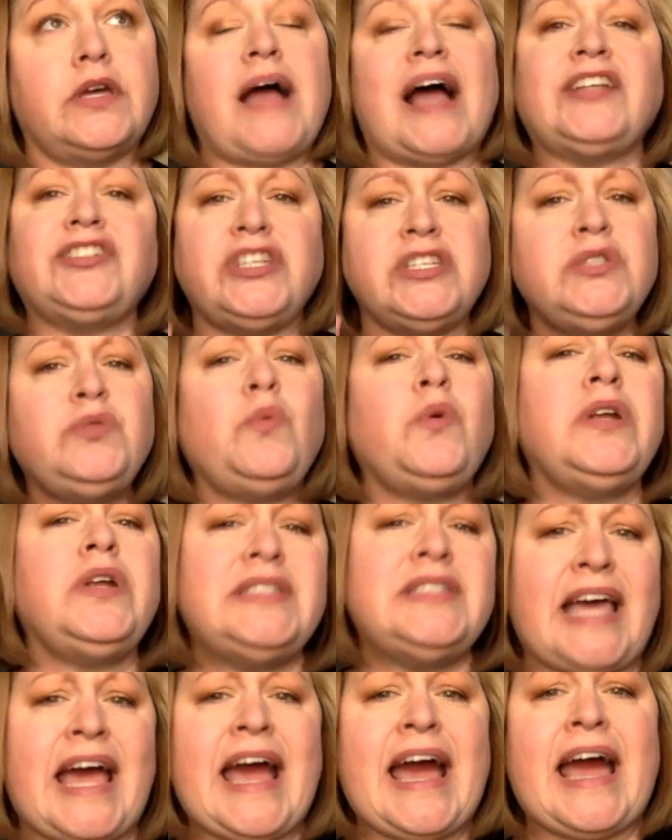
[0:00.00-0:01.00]
I just wanted
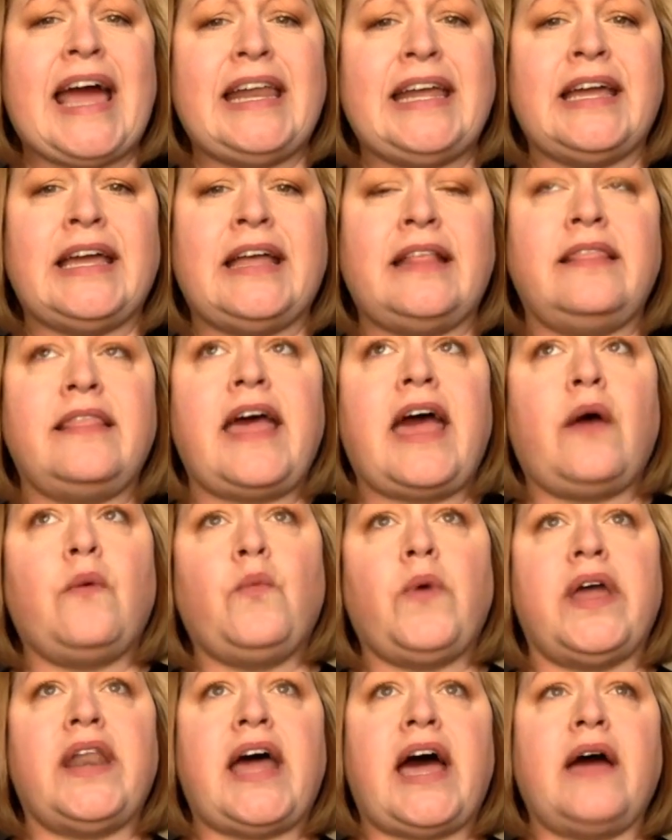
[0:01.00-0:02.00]
to add in that
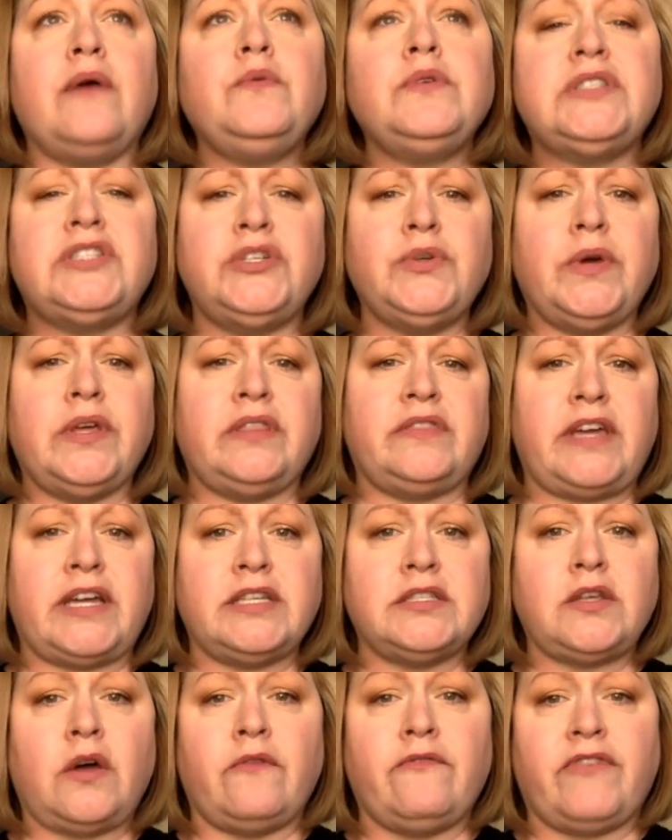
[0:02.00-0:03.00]
when I was doing
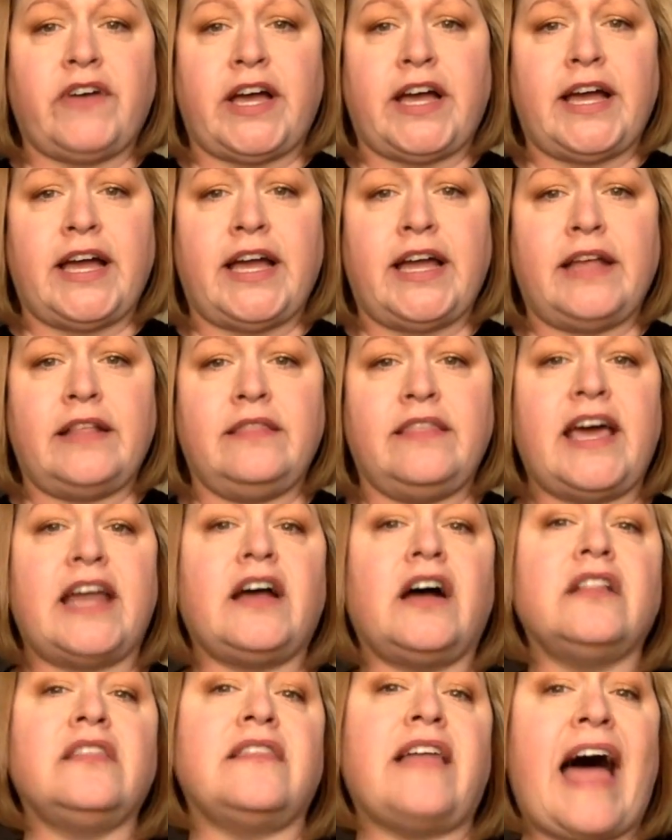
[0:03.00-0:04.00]
things on Vine that
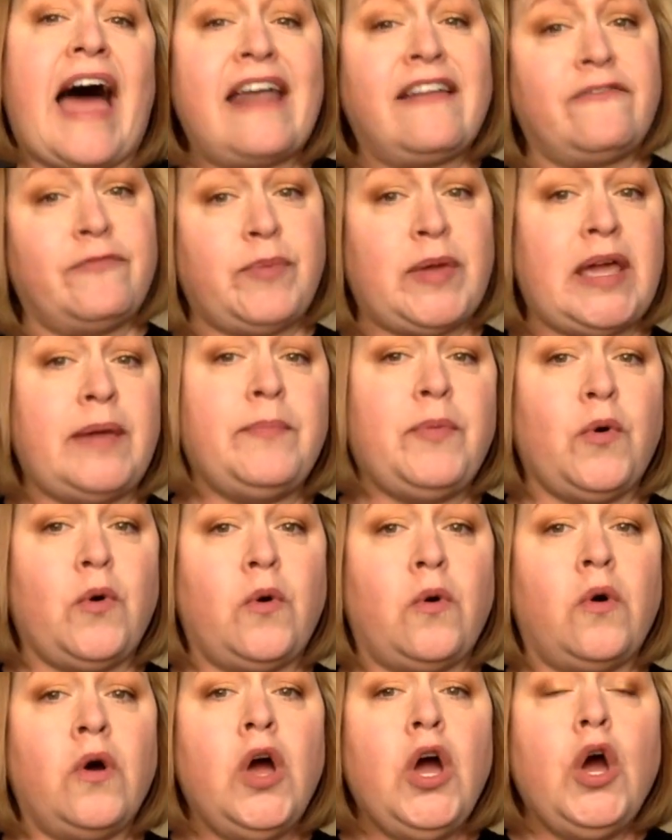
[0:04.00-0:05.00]
a lot of
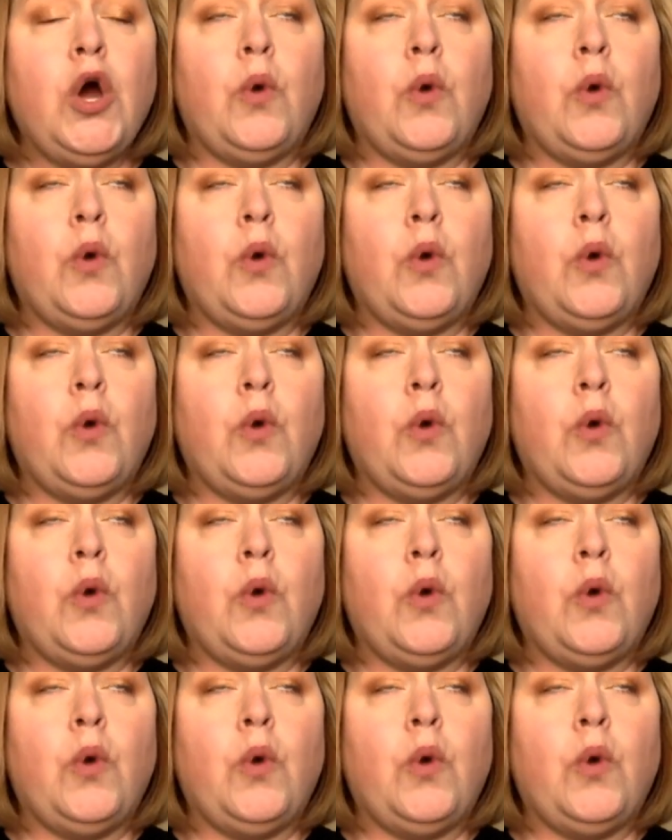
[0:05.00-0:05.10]
people